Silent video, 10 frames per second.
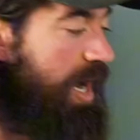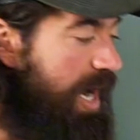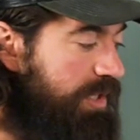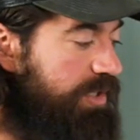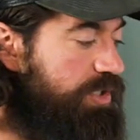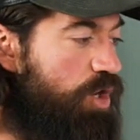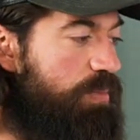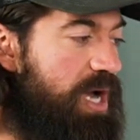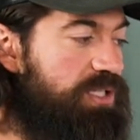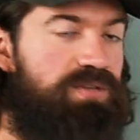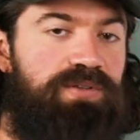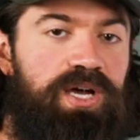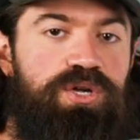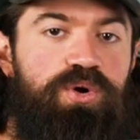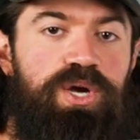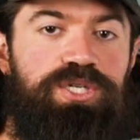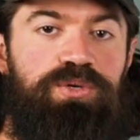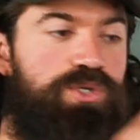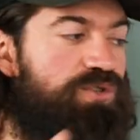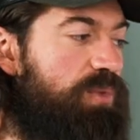I like to go back to the value equation,
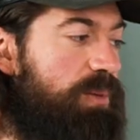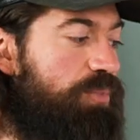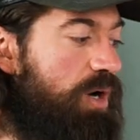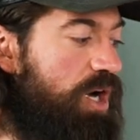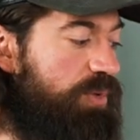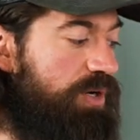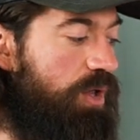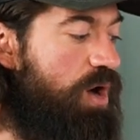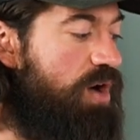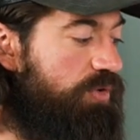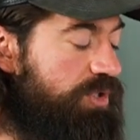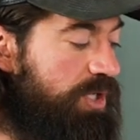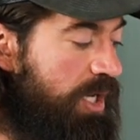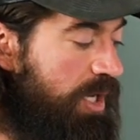which is from my book, $100 Million Offers.